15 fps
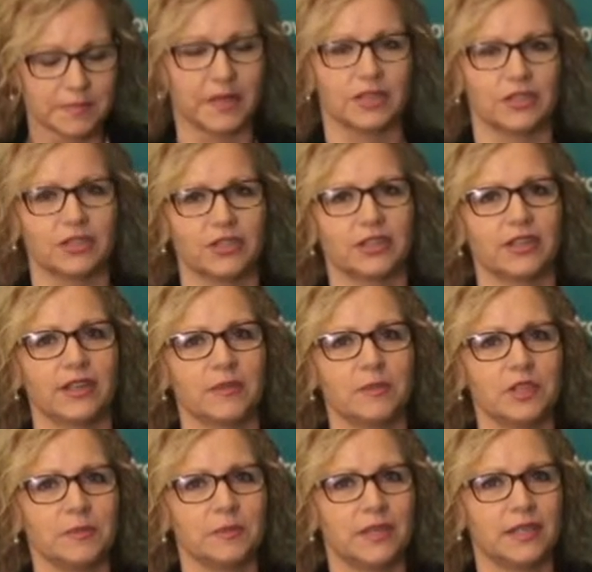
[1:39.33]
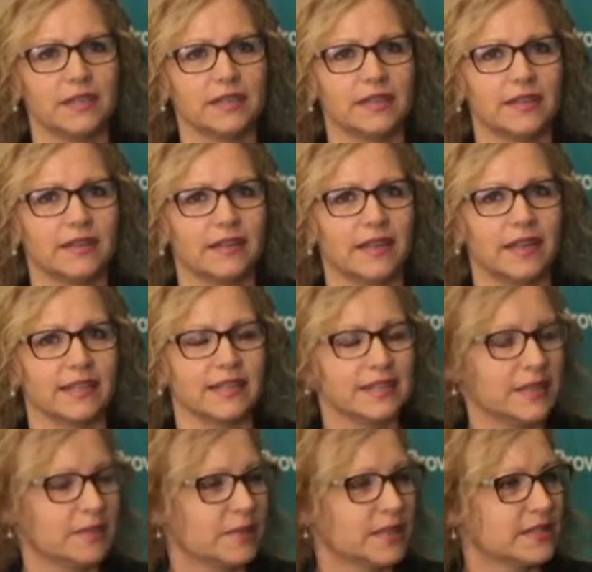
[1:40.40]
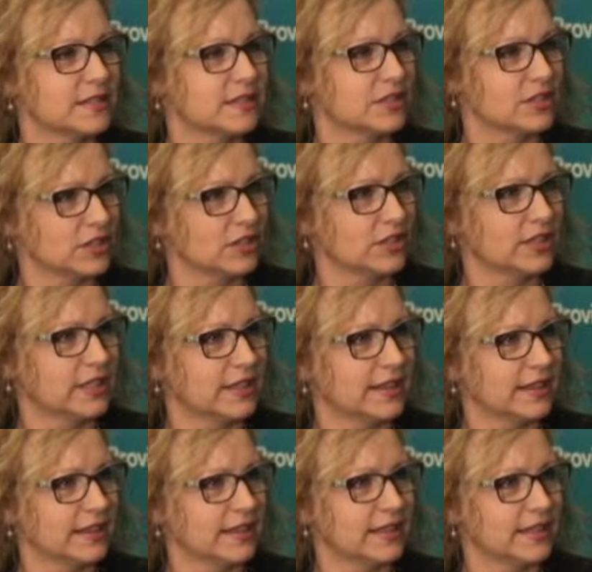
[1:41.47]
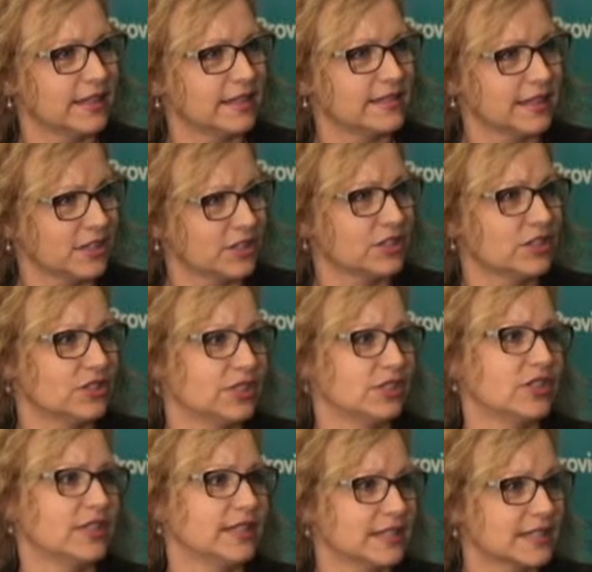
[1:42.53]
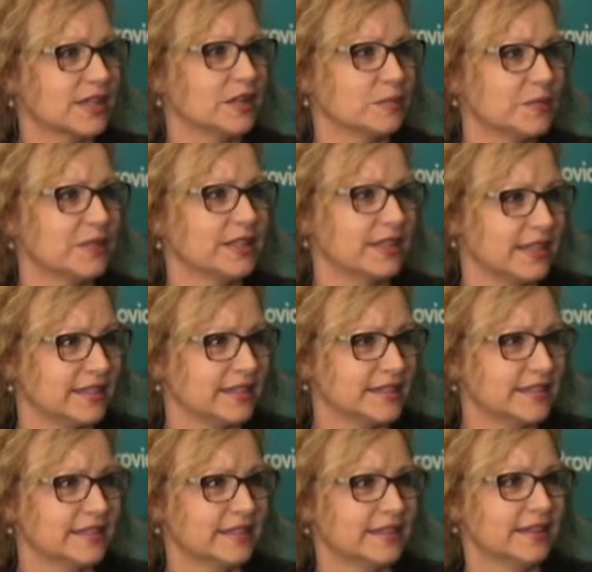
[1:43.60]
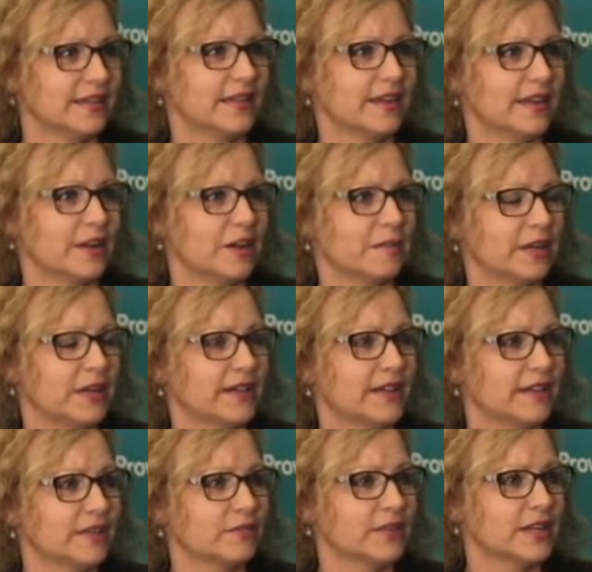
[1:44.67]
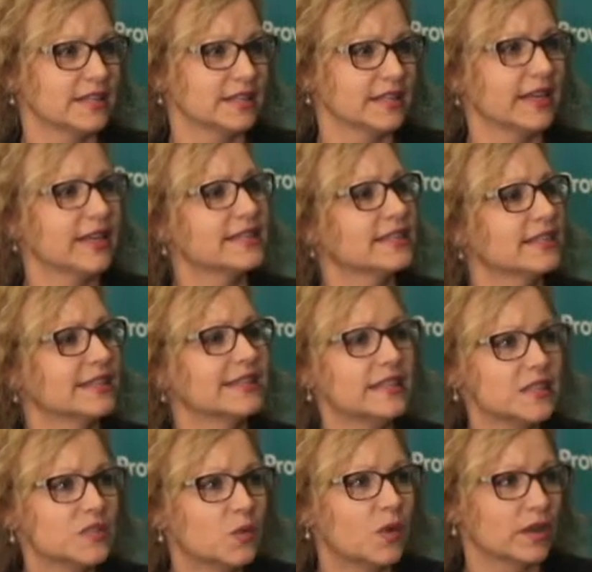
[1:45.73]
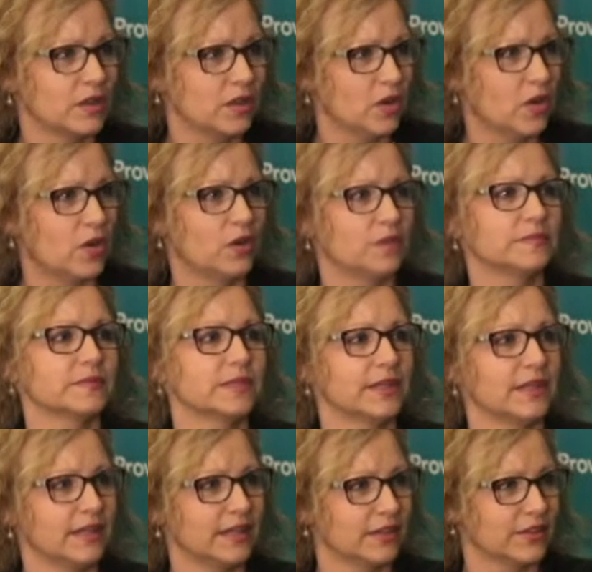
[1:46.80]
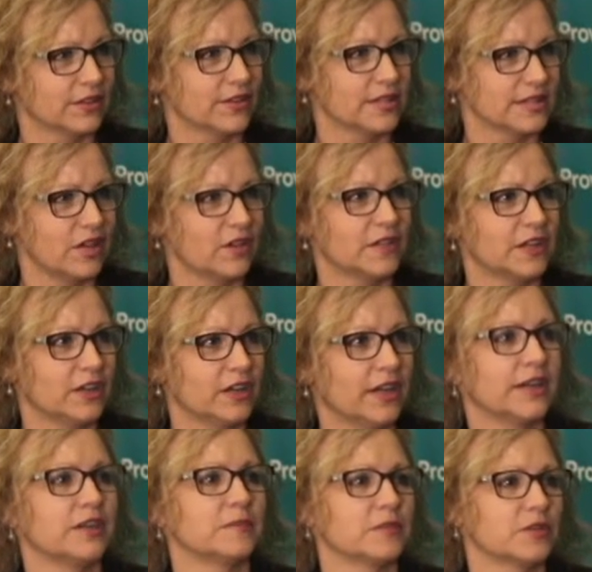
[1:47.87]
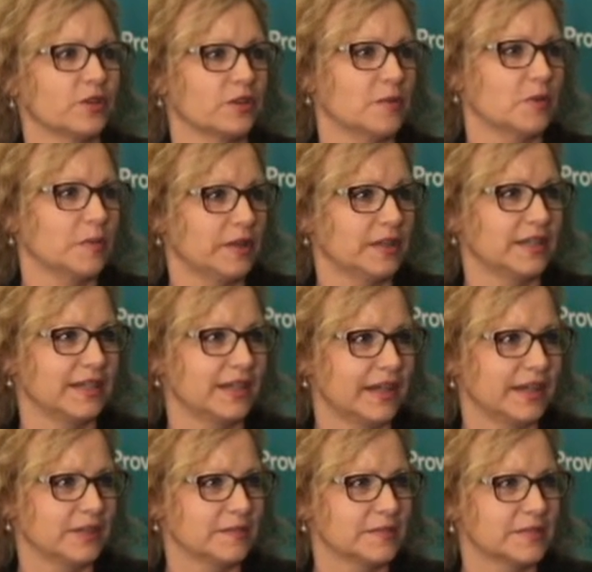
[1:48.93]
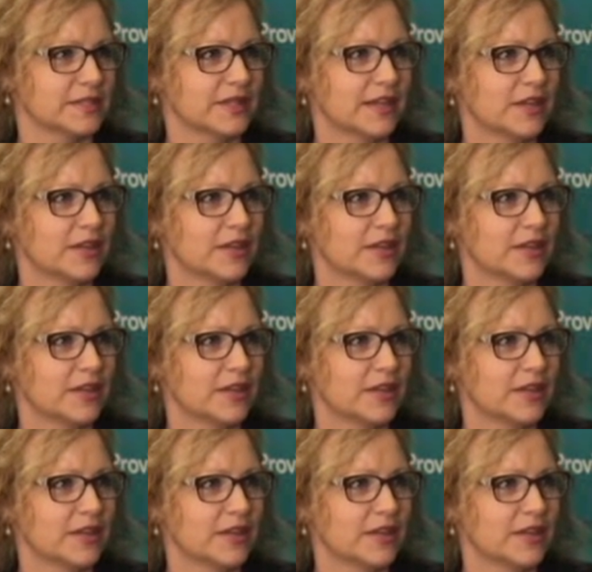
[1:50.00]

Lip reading: measure, which means that CMS is just looking that the Section GG is complete and that the resident has at least one goal in either the self-care items or the mobility items.